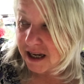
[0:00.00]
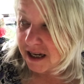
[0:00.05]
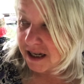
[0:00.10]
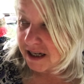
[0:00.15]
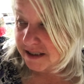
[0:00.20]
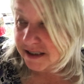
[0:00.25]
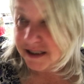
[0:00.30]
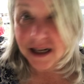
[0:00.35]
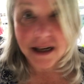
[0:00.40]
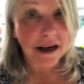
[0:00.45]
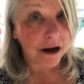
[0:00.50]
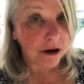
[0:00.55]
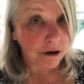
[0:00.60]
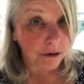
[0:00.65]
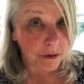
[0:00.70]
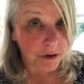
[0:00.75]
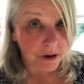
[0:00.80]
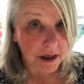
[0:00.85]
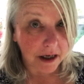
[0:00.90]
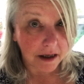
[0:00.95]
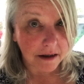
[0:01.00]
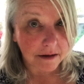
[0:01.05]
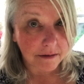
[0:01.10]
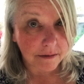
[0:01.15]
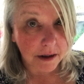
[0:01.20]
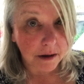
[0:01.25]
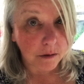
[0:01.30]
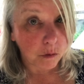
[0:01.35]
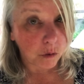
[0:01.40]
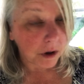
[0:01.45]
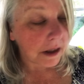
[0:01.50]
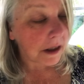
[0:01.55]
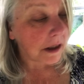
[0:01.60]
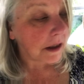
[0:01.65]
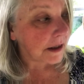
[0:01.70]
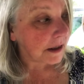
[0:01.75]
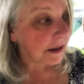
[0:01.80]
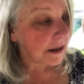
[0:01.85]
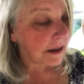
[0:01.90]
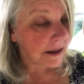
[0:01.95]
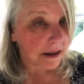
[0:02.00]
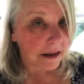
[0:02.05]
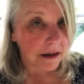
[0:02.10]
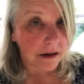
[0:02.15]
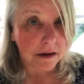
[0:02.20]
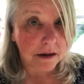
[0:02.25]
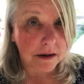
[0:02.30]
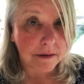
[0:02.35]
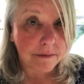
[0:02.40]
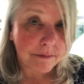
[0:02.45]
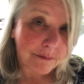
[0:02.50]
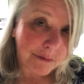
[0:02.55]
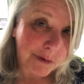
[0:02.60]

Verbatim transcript: He's not 100%. The wiggle is still,